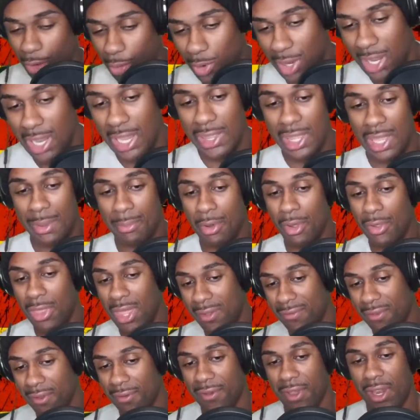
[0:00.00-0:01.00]
way, they both
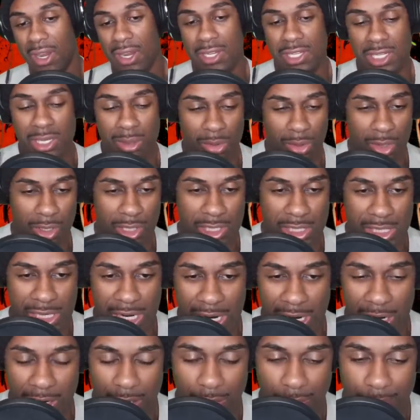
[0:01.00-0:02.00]
have a very similar
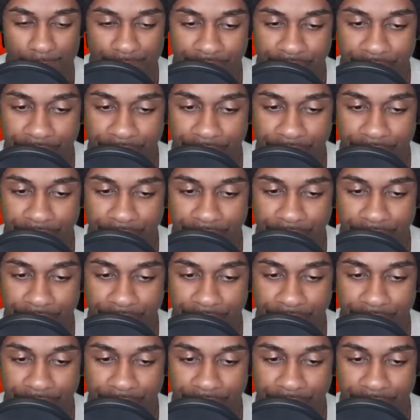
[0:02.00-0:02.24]
style.